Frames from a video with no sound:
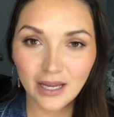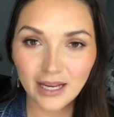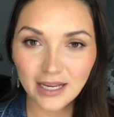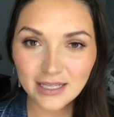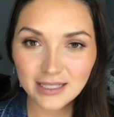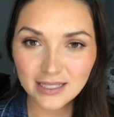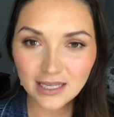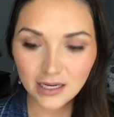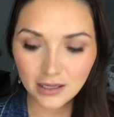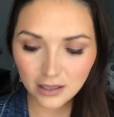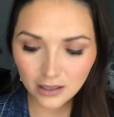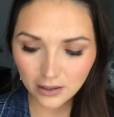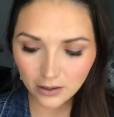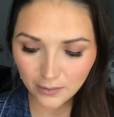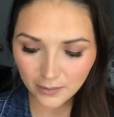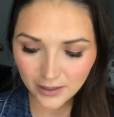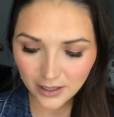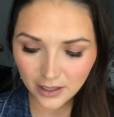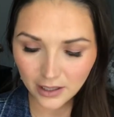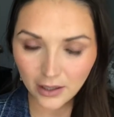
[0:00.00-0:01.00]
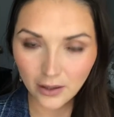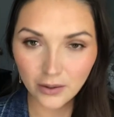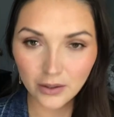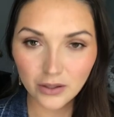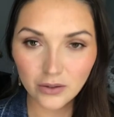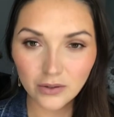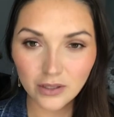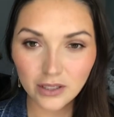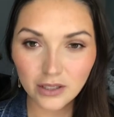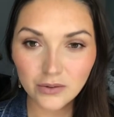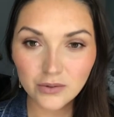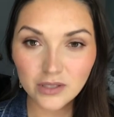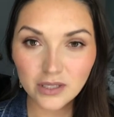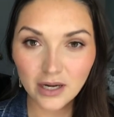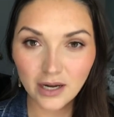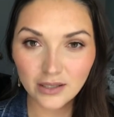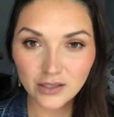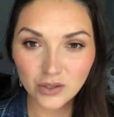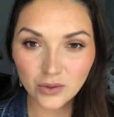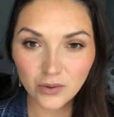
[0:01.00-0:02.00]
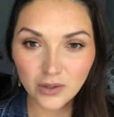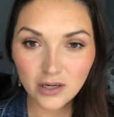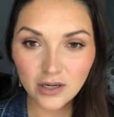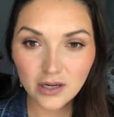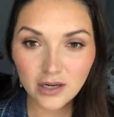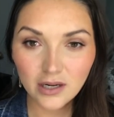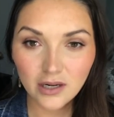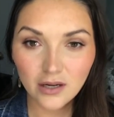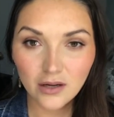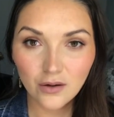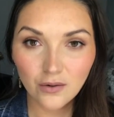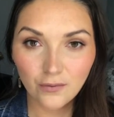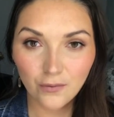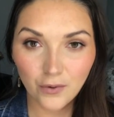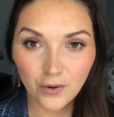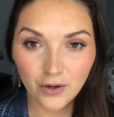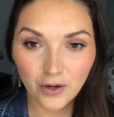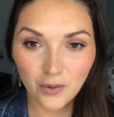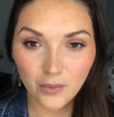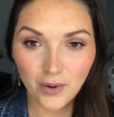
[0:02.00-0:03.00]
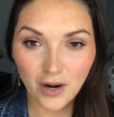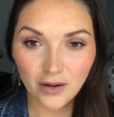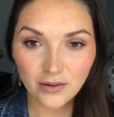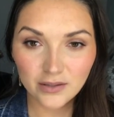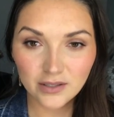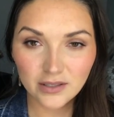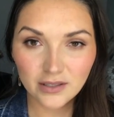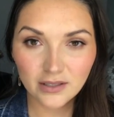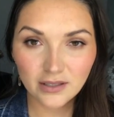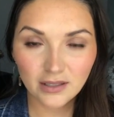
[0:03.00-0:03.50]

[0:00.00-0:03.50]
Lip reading: I said a little bit ago, you can use contour for your brows.